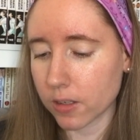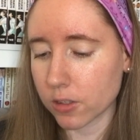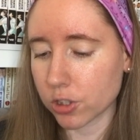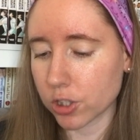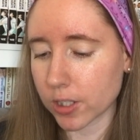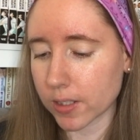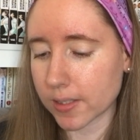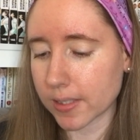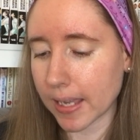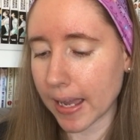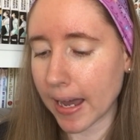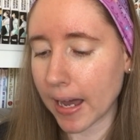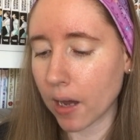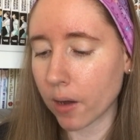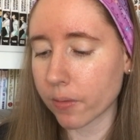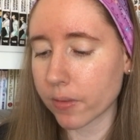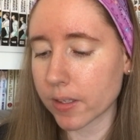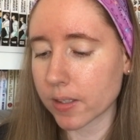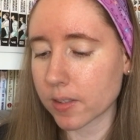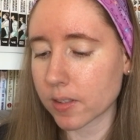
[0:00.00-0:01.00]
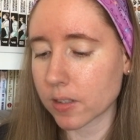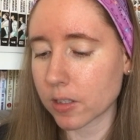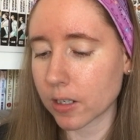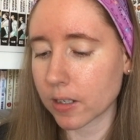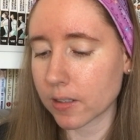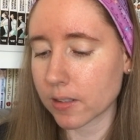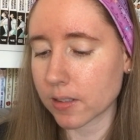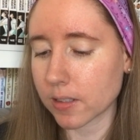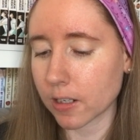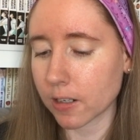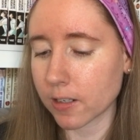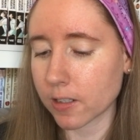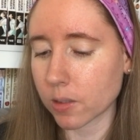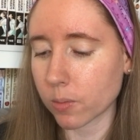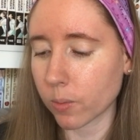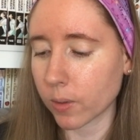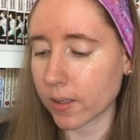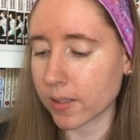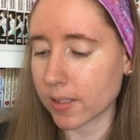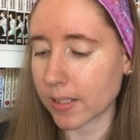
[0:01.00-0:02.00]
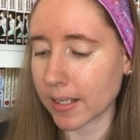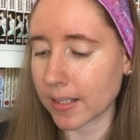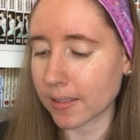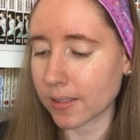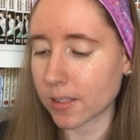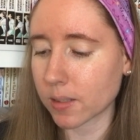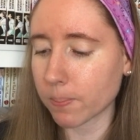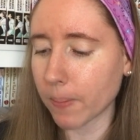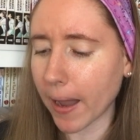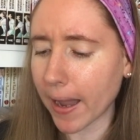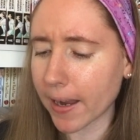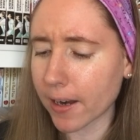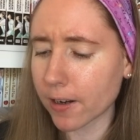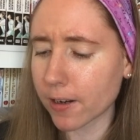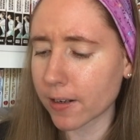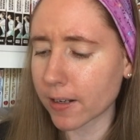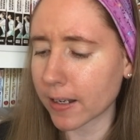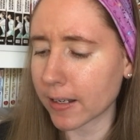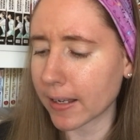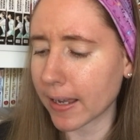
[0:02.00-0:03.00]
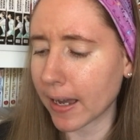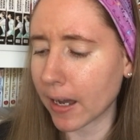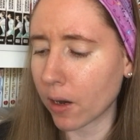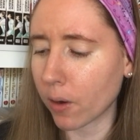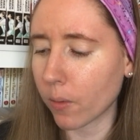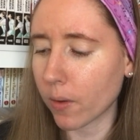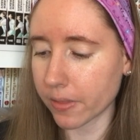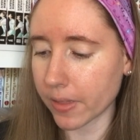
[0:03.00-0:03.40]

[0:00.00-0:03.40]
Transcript: just how this series was inspired and how